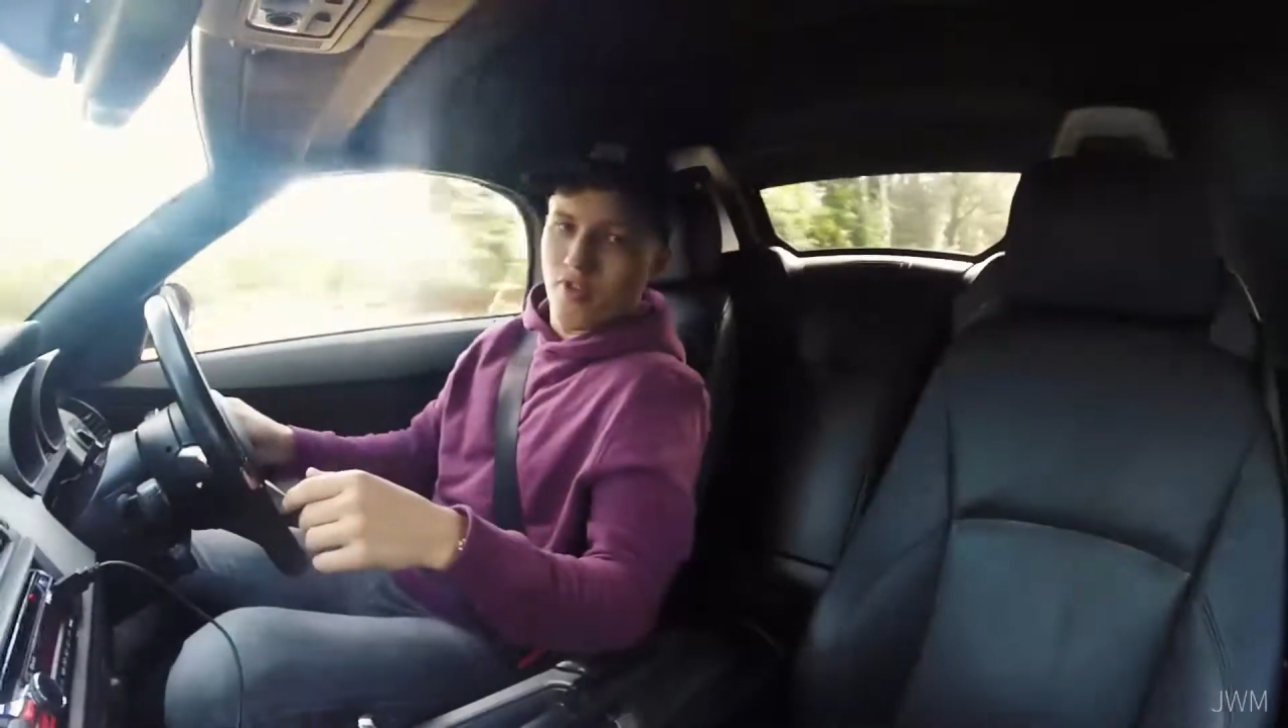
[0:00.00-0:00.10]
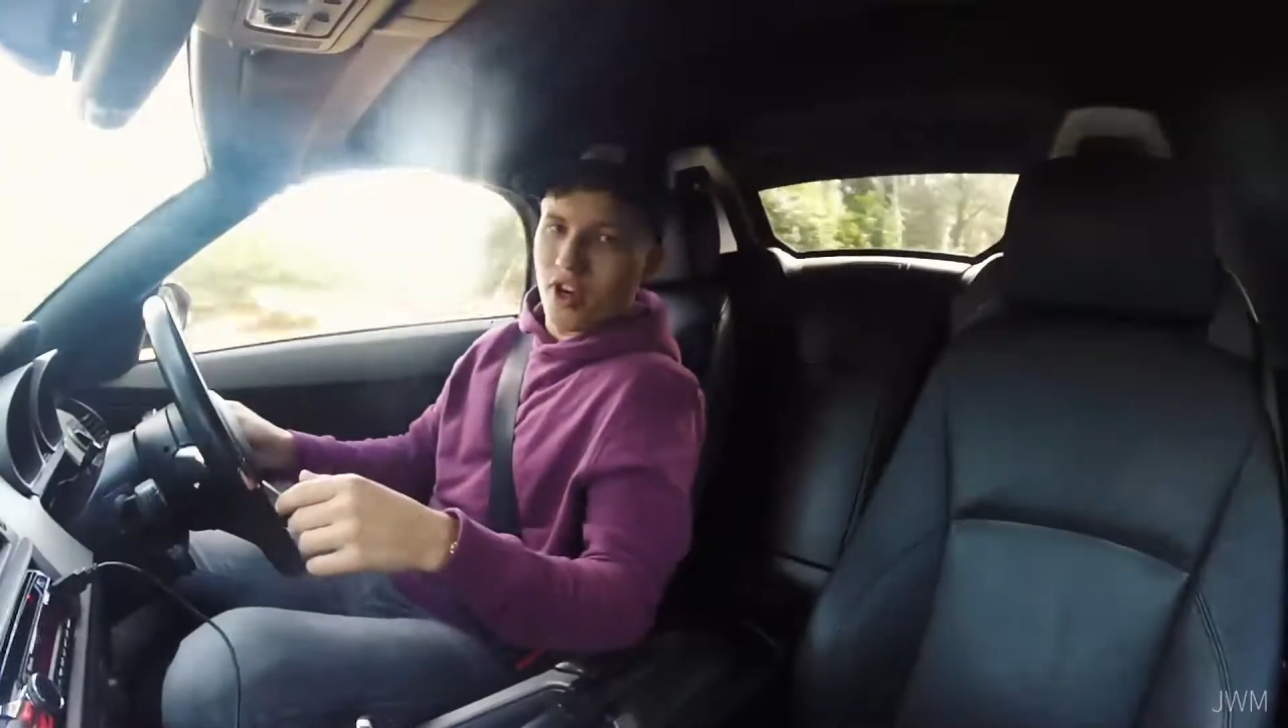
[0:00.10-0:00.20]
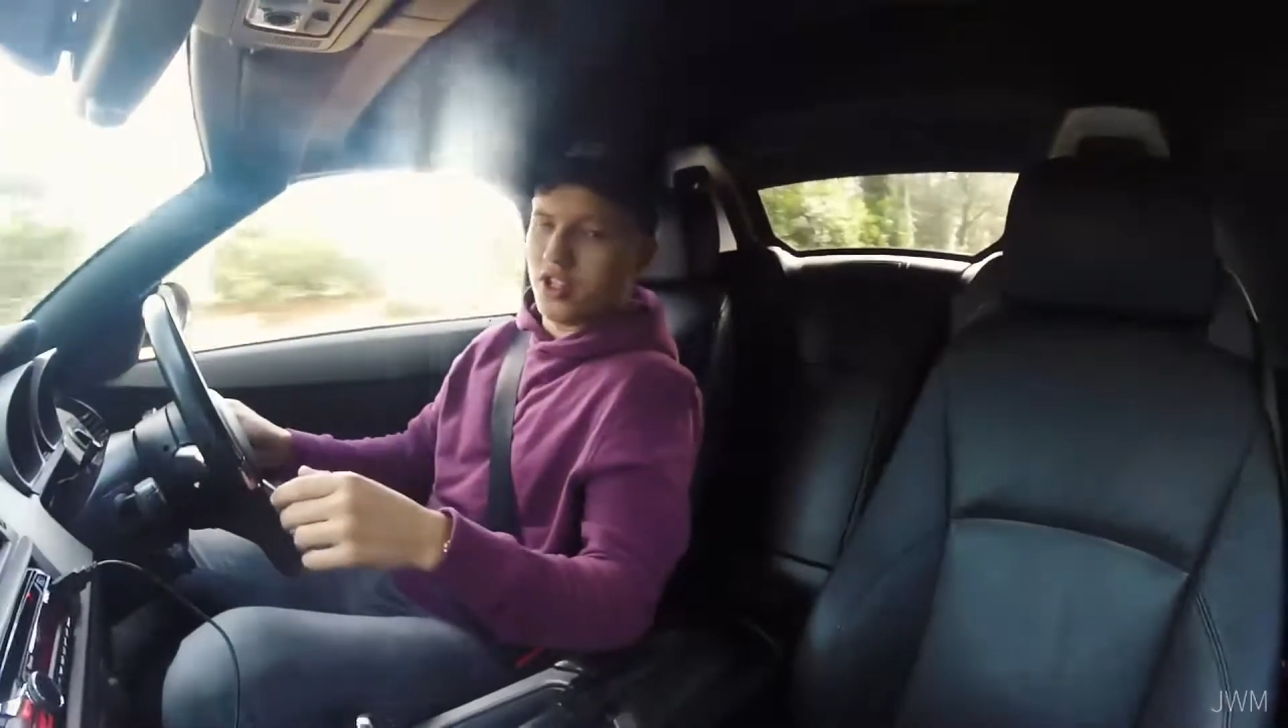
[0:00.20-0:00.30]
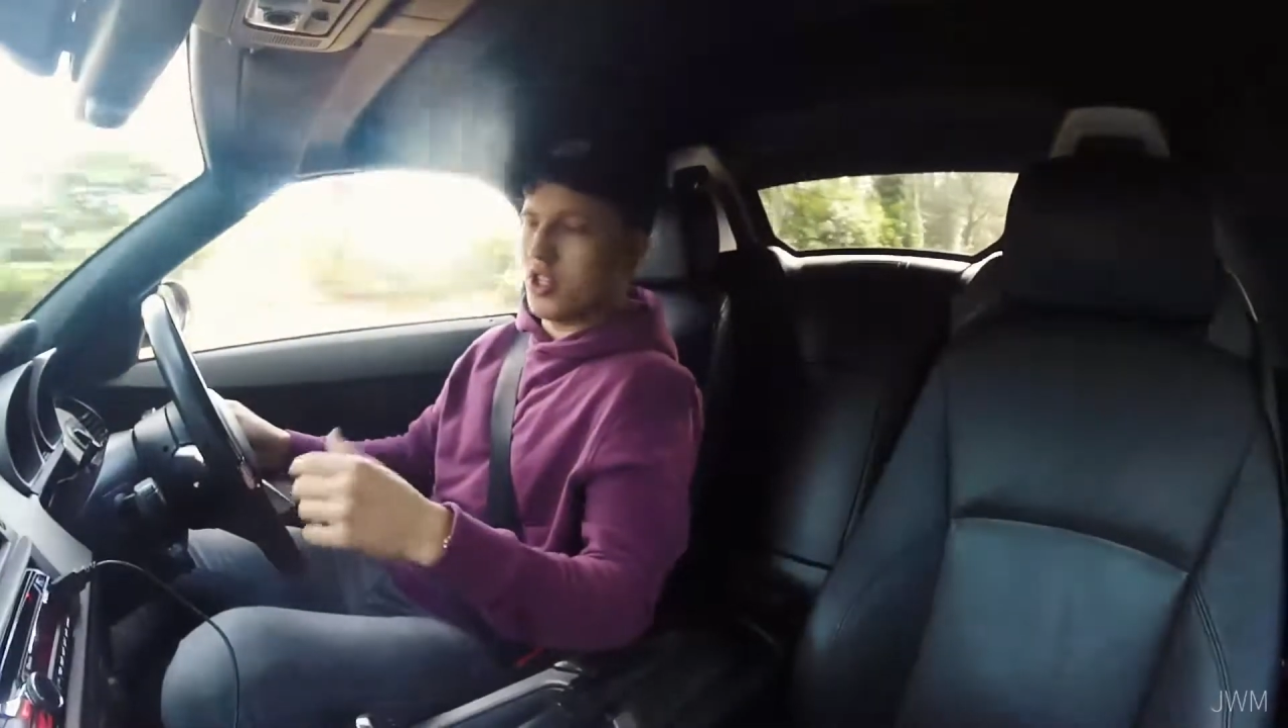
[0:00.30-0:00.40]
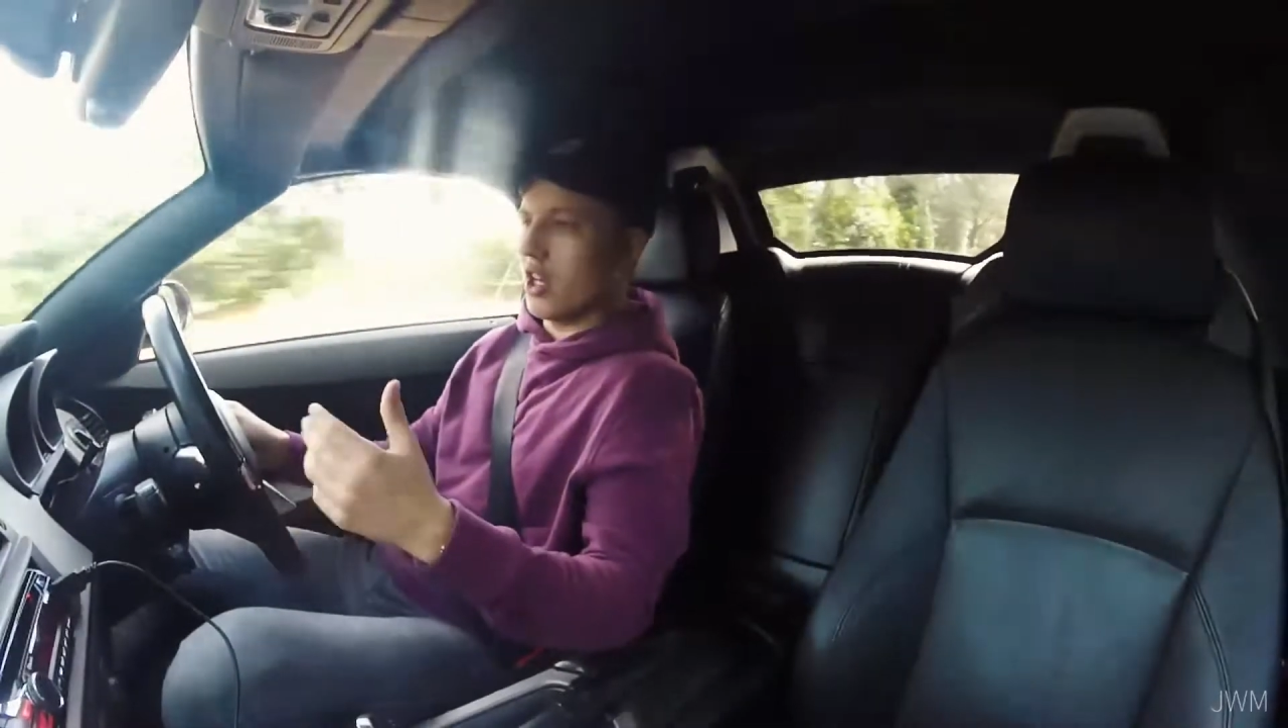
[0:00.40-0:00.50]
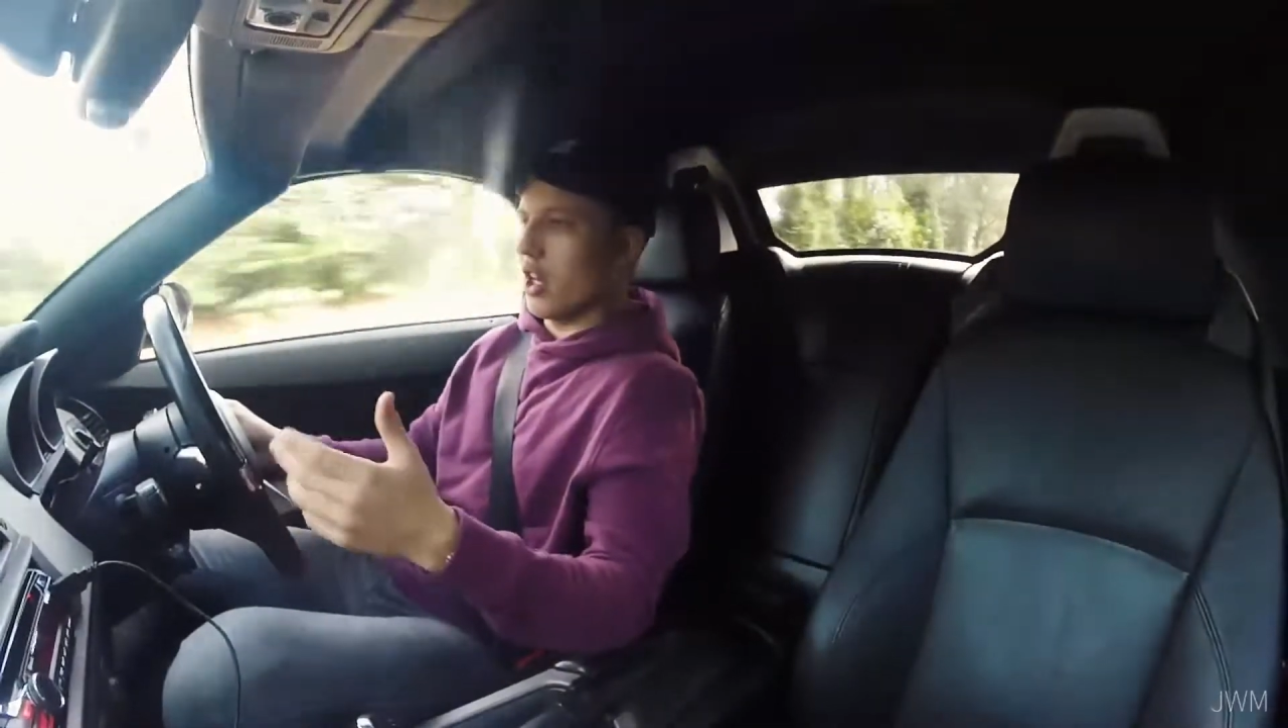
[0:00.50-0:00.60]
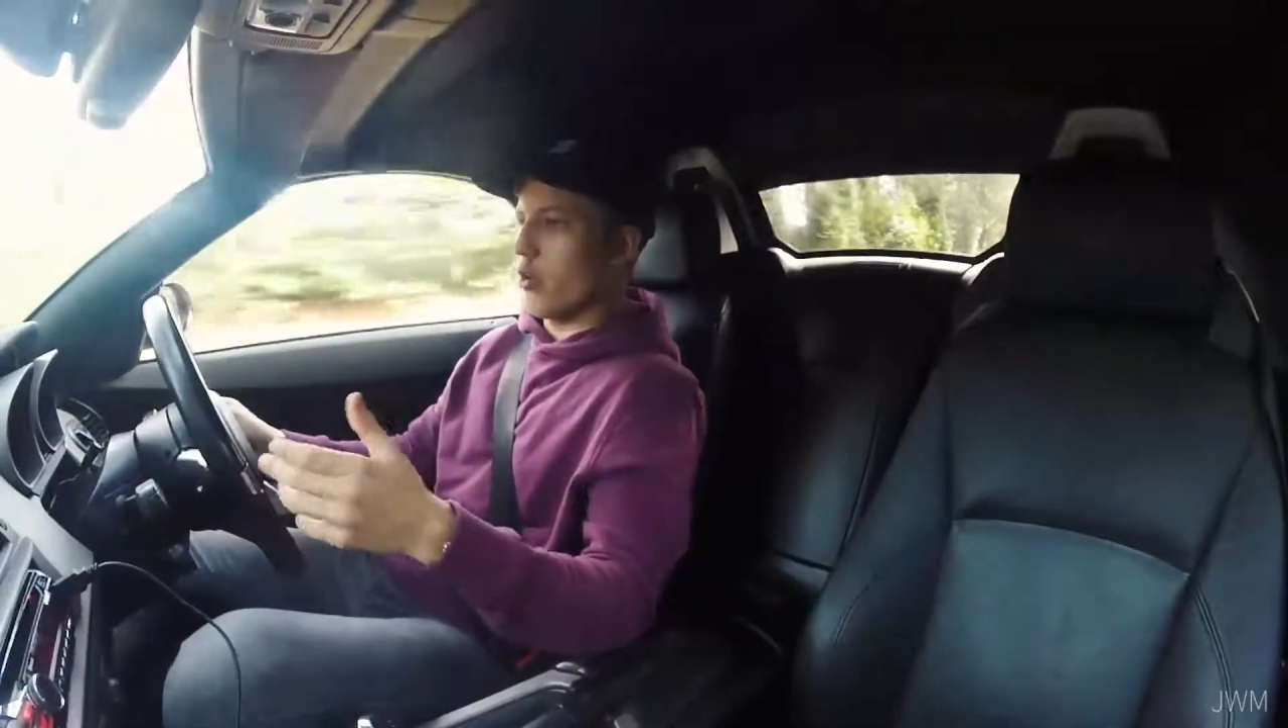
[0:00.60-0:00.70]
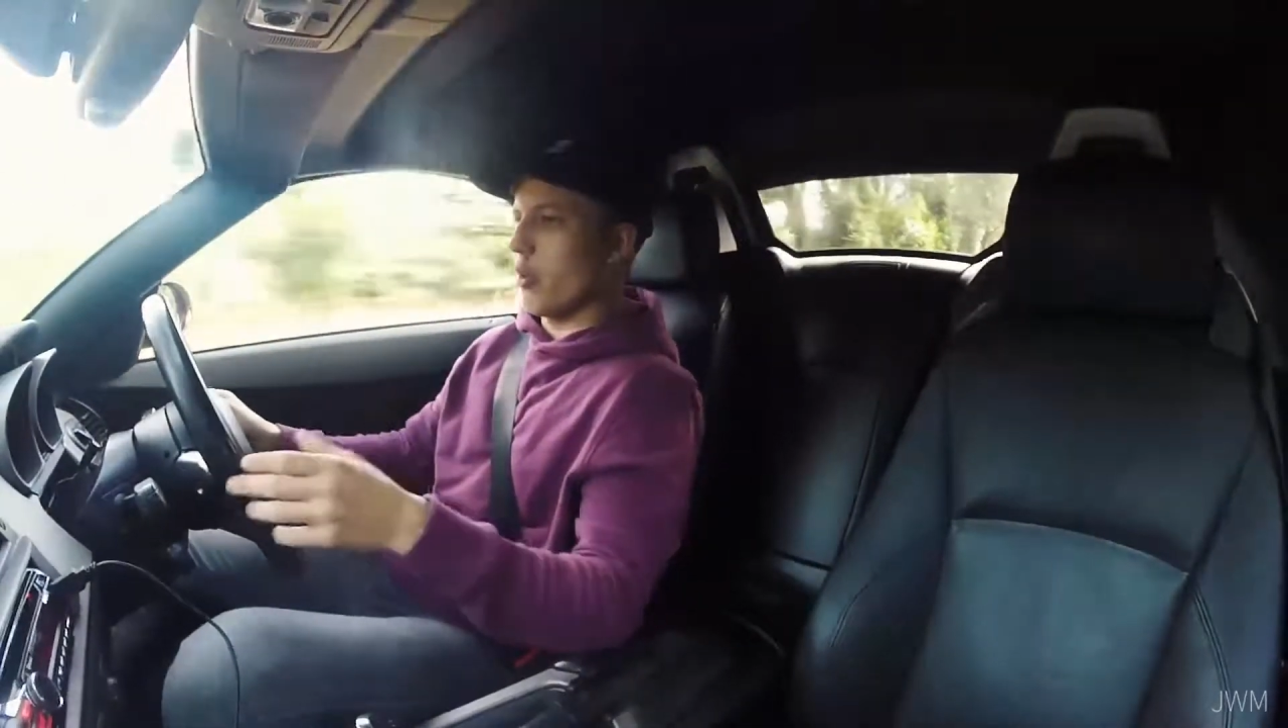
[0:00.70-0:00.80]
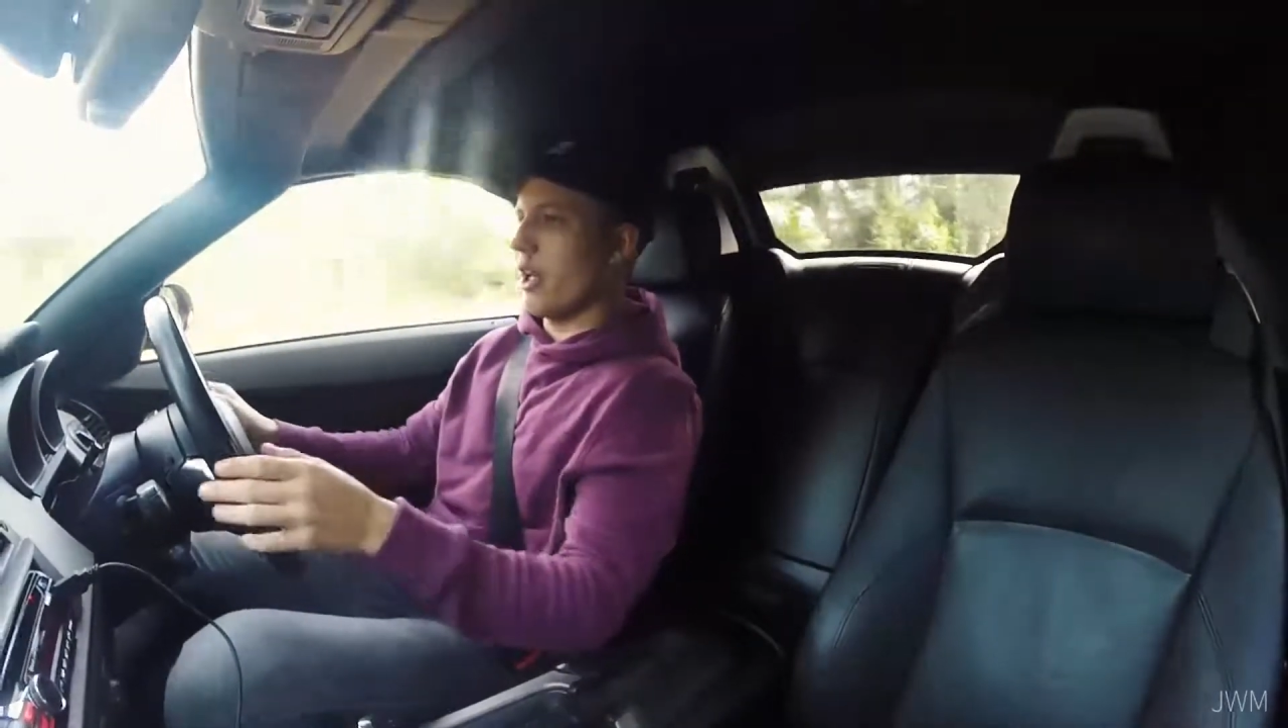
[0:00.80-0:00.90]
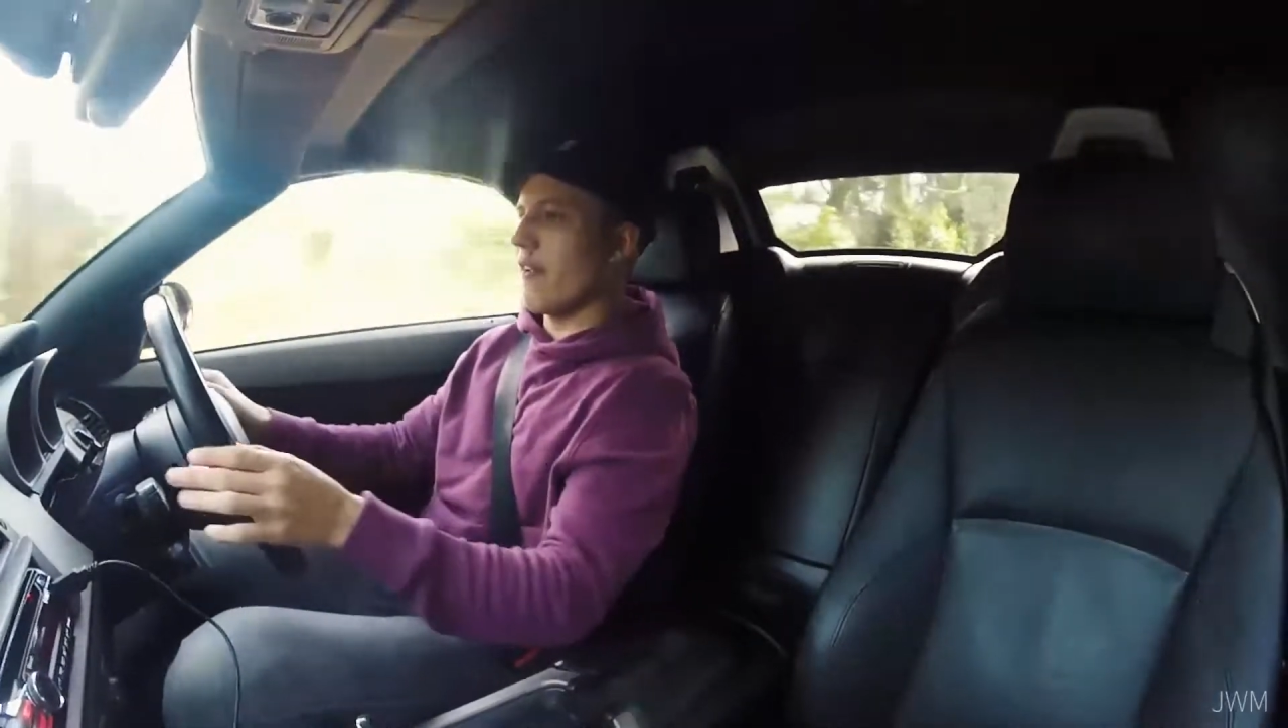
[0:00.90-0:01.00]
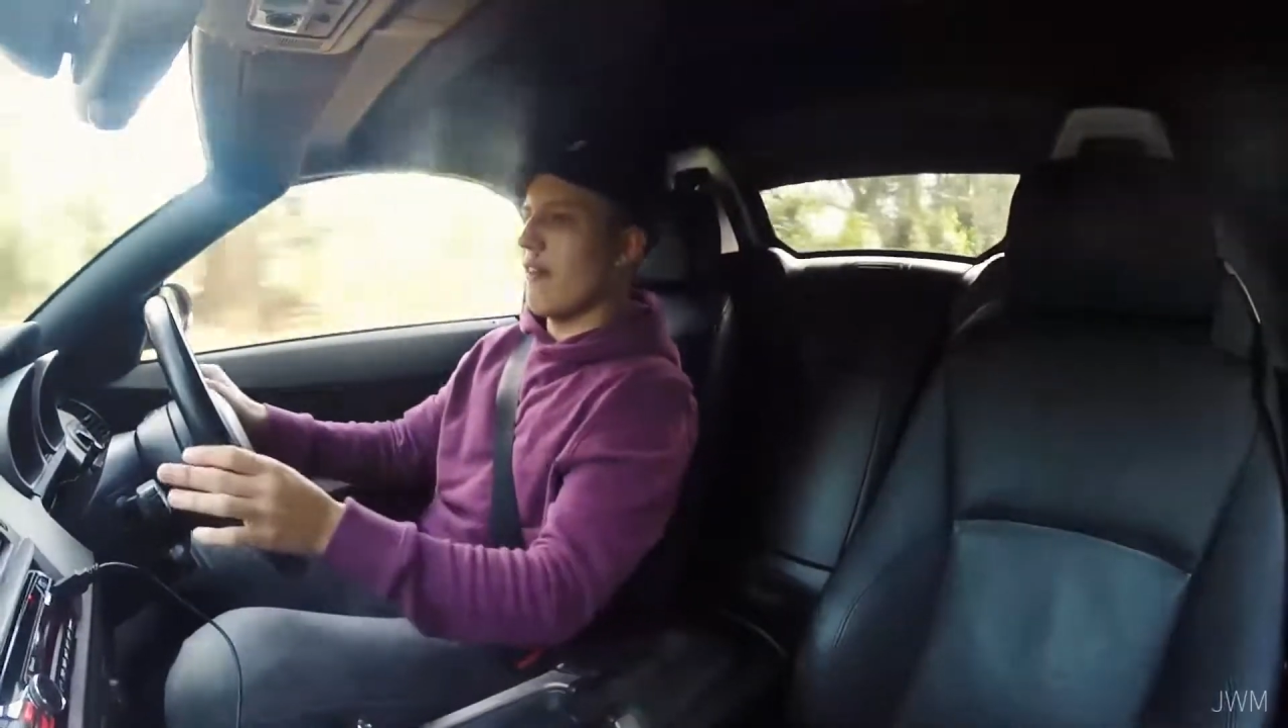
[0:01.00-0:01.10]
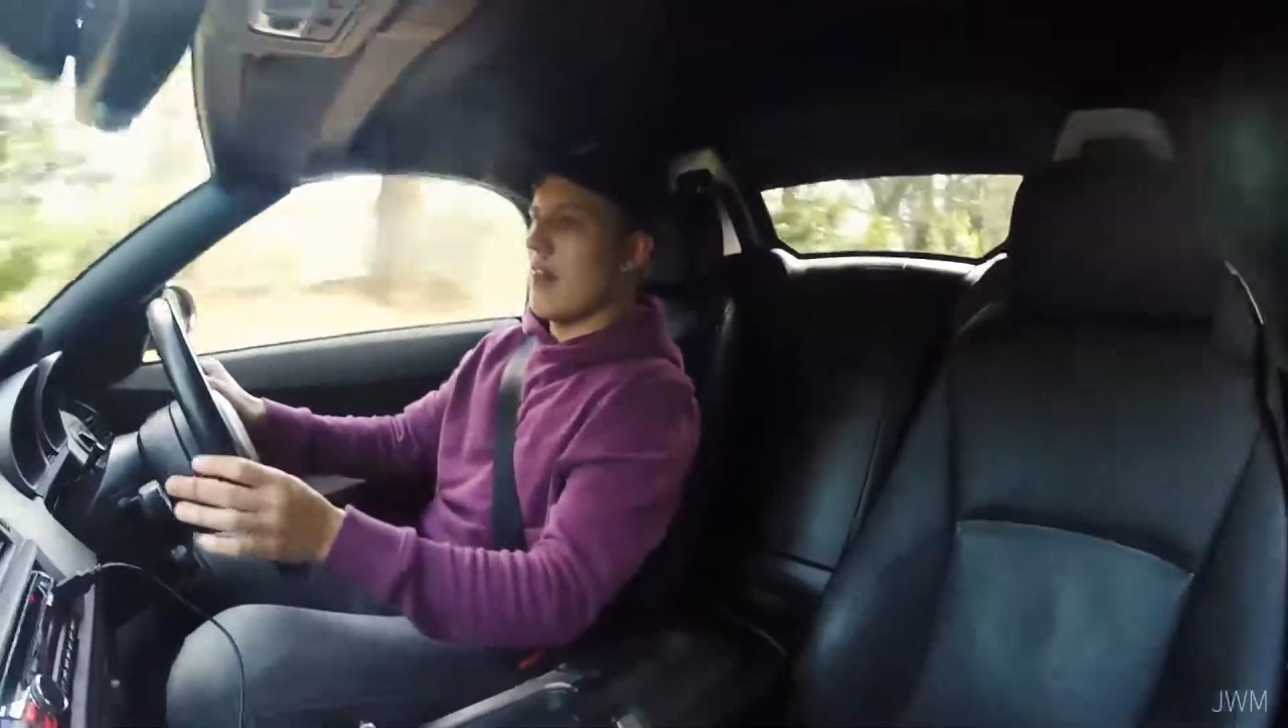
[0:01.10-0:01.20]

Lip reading: function a little bit,